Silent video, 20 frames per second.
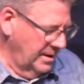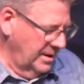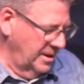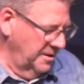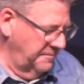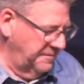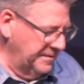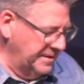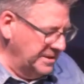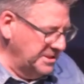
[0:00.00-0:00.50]

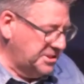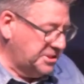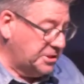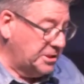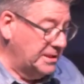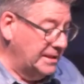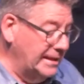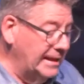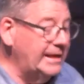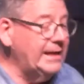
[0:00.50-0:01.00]
If it is
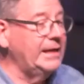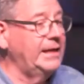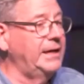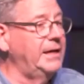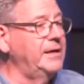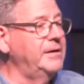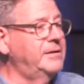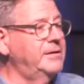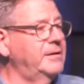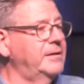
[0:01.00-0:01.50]
to
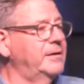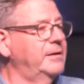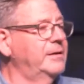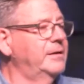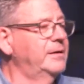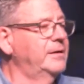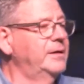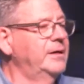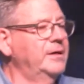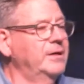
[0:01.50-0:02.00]
lead,
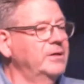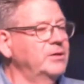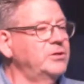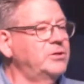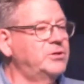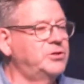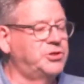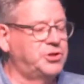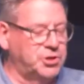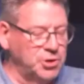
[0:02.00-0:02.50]

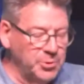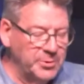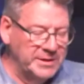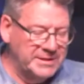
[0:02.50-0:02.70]
do